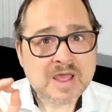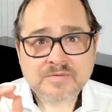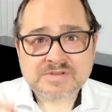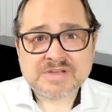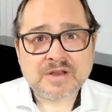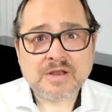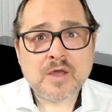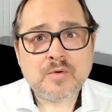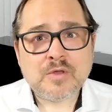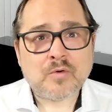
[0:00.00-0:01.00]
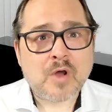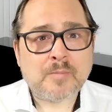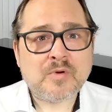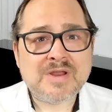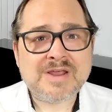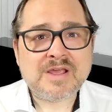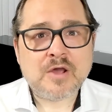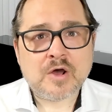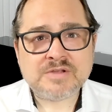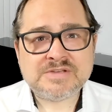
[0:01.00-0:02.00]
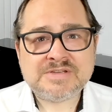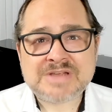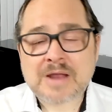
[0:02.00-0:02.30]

This can lower your operating costs,